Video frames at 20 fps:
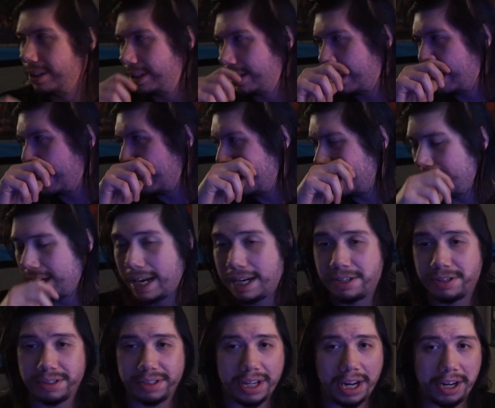and I
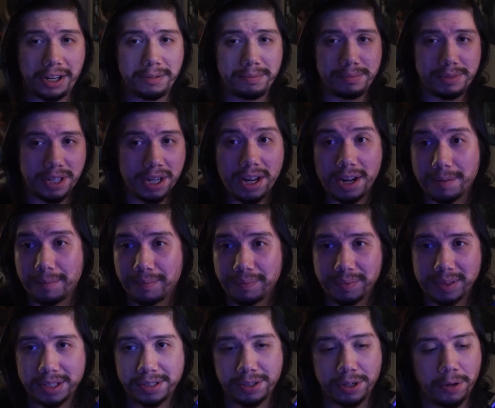just got it today.
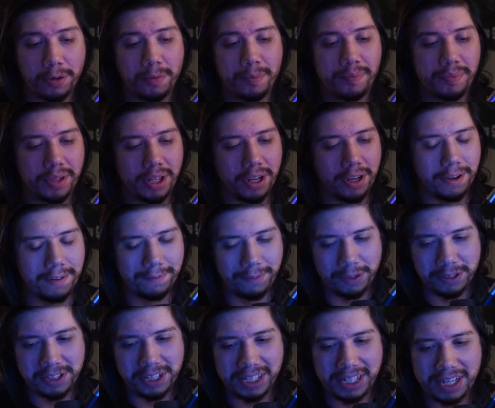So,
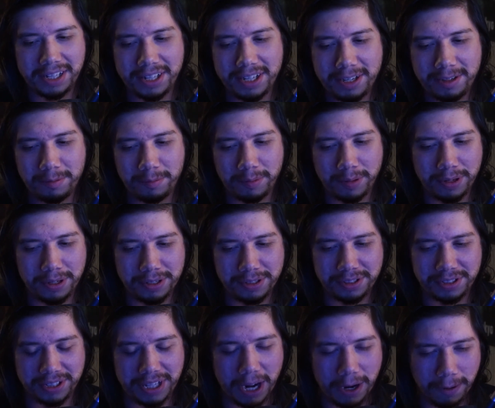first thing I did
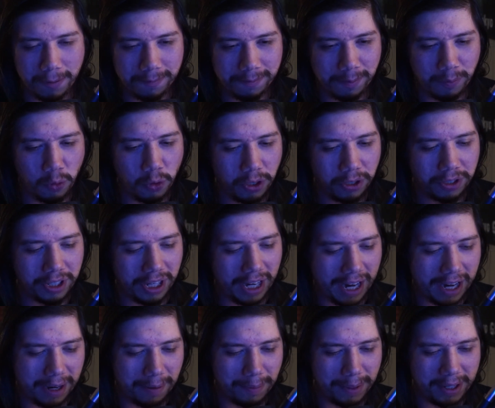was got home from work
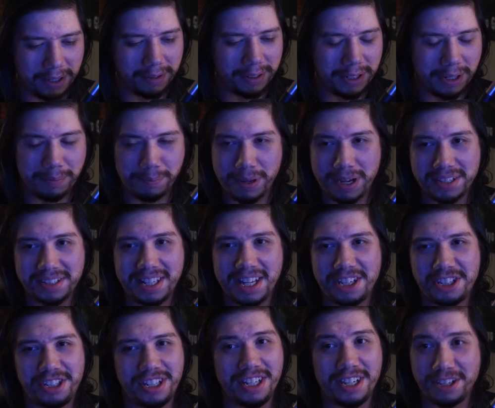and immediately unboxed that
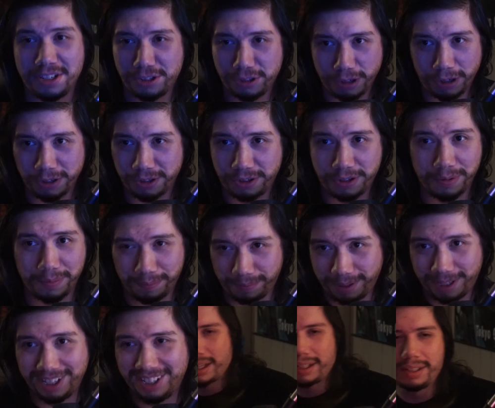shit and charged them.
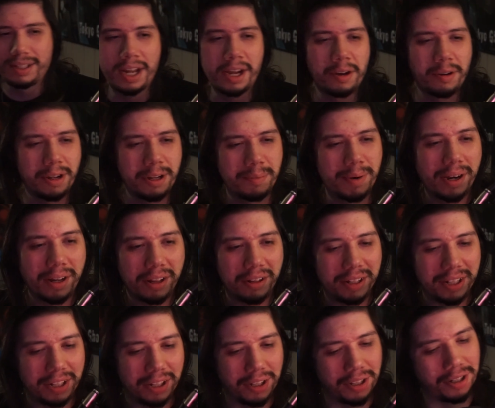Now,
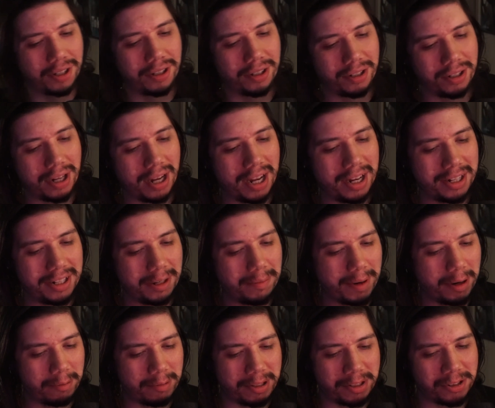admittedly, I did my
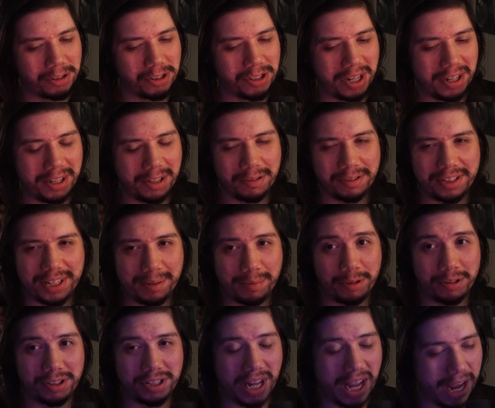research on
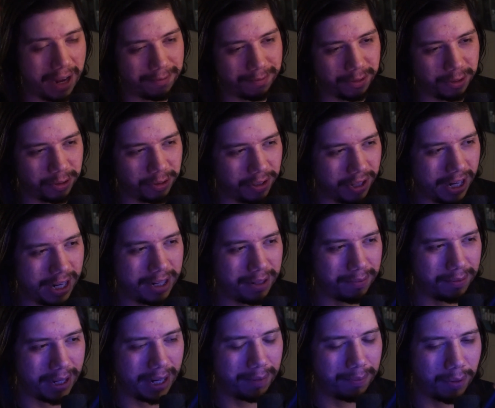Neosabers after
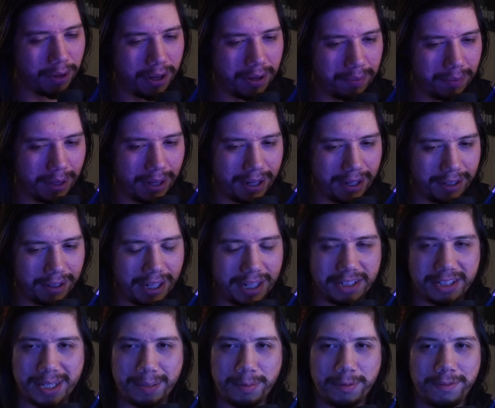I bought my
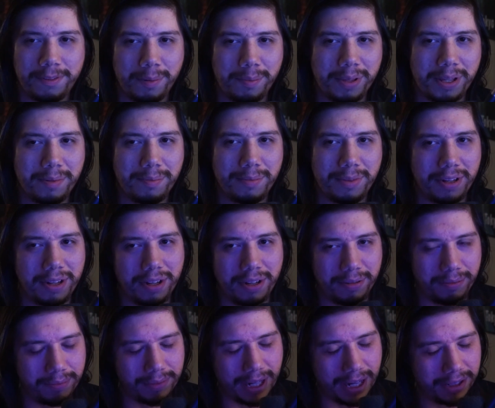lightsaber from them.
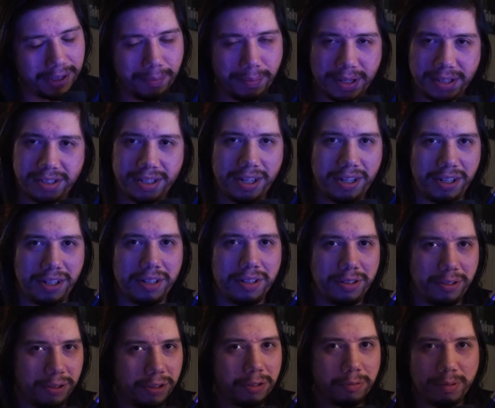Not the best idea.
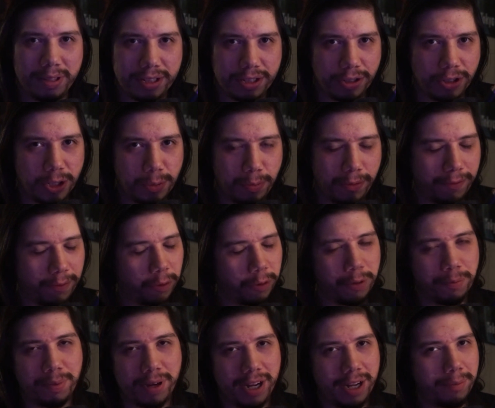Do your research before you
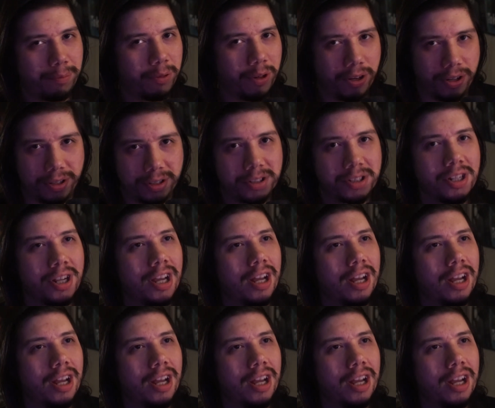buy a product.